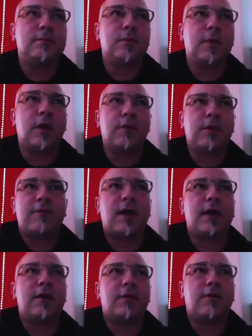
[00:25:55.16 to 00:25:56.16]
we have
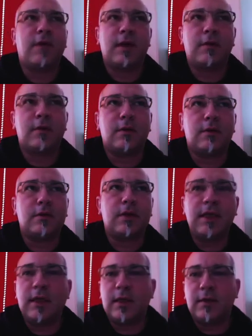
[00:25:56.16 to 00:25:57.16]
kind of
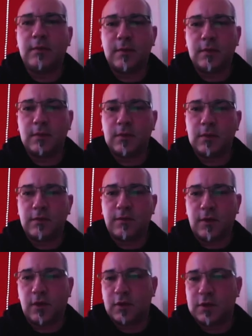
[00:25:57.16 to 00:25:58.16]
key
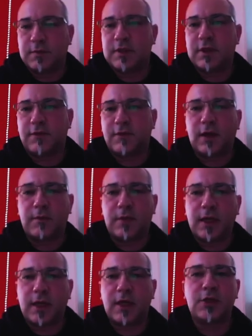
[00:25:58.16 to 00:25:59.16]
for a specific
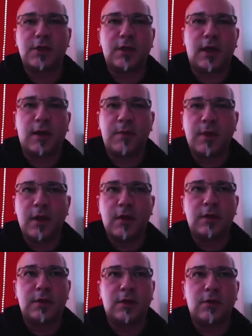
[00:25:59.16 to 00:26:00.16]
application type. So